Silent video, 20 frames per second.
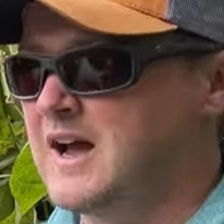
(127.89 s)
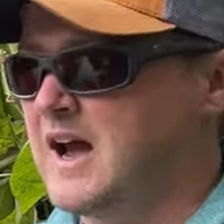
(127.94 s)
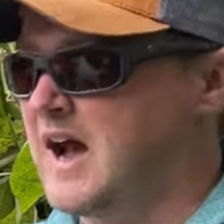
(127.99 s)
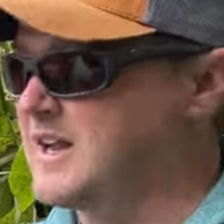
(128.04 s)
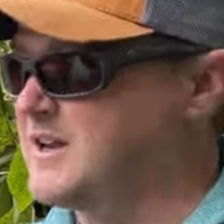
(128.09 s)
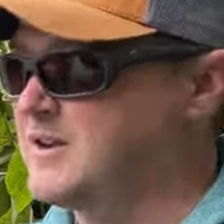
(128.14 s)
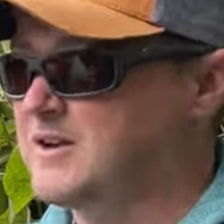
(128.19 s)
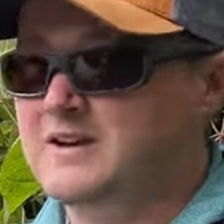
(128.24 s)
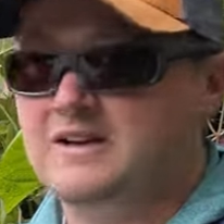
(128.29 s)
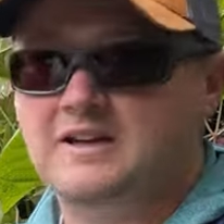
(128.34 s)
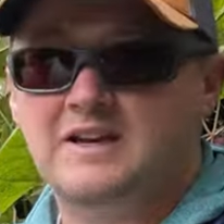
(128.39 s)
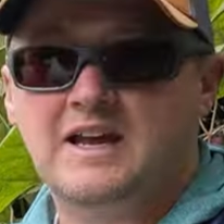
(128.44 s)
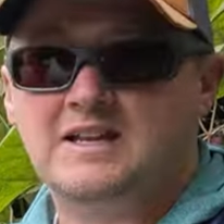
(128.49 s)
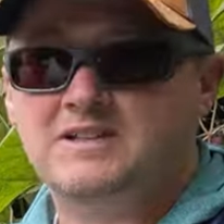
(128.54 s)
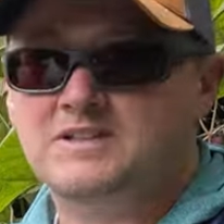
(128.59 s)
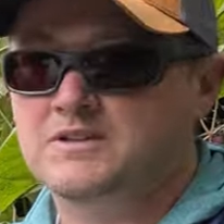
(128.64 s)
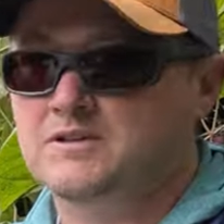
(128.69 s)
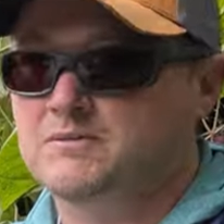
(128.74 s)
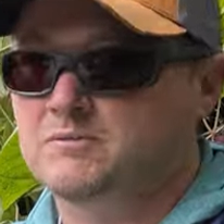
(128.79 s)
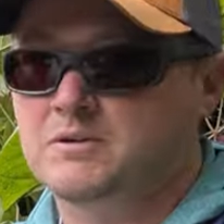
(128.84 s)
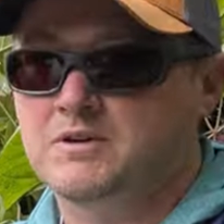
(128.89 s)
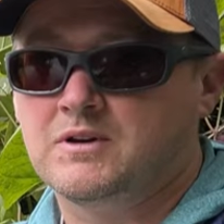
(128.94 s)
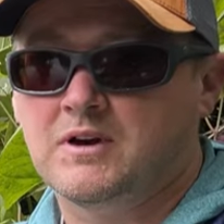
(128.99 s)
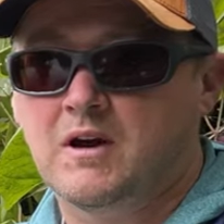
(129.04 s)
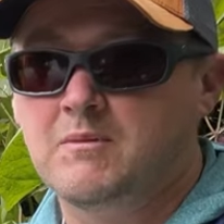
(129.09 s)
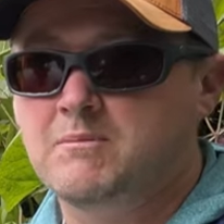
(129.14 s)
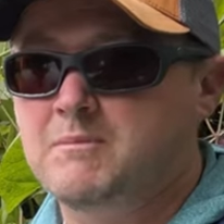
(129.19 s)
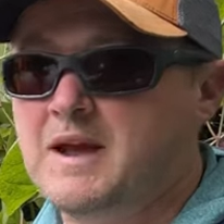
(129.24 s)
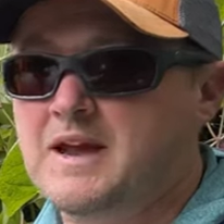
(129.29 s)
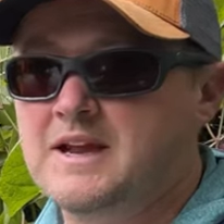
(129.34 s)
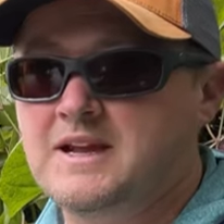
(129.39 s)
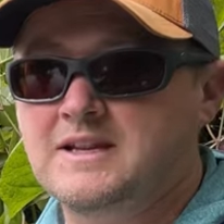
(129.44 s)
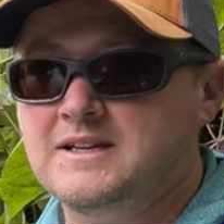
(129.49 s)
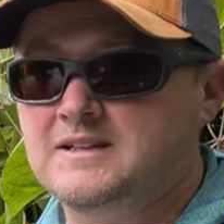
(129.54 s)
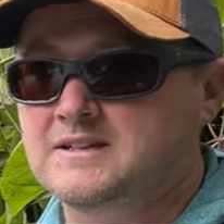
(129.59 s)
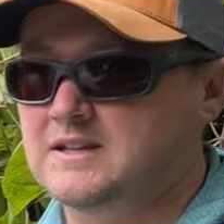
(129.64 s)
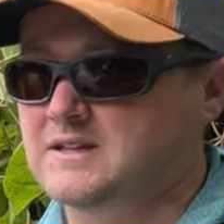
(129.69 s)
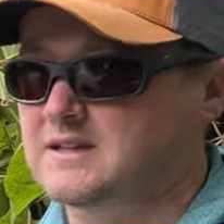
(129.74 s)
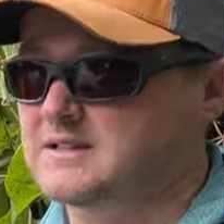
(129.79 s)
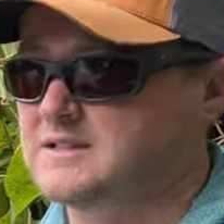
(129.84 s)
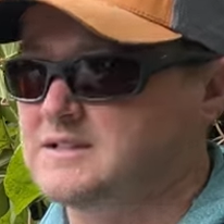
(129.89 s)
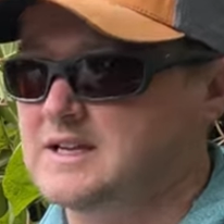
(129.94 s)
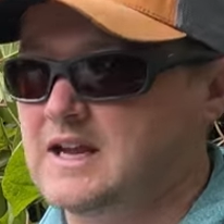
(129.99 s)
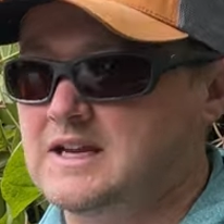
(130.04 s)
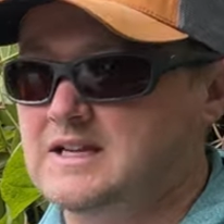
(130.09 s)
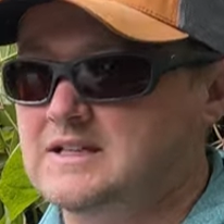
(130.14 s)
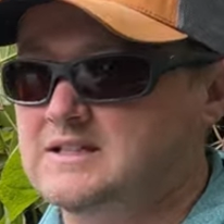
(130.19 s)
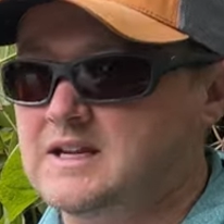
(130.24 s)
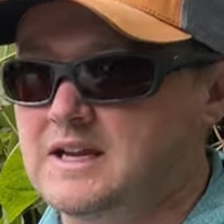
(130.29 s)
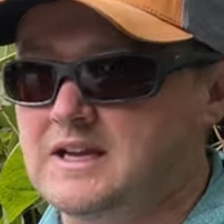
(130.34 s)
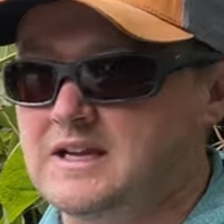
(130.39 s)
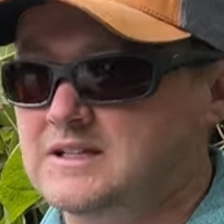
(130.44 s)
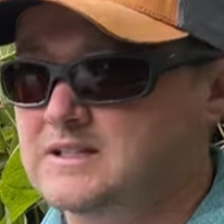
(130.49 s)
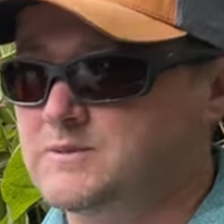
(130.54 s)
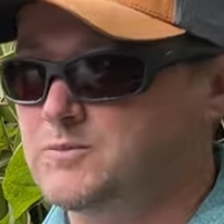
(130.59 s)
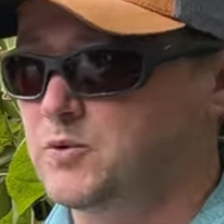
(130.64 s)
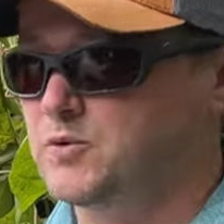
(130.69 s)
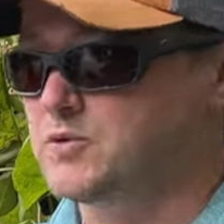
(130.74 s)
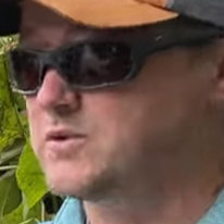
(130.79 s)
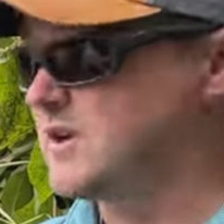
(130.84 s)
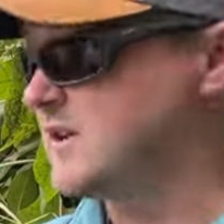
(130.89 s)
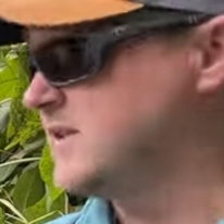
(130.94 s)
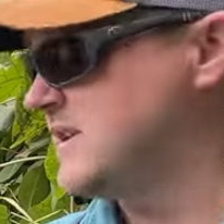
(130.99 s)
and you can get some amazing day ticket sport, And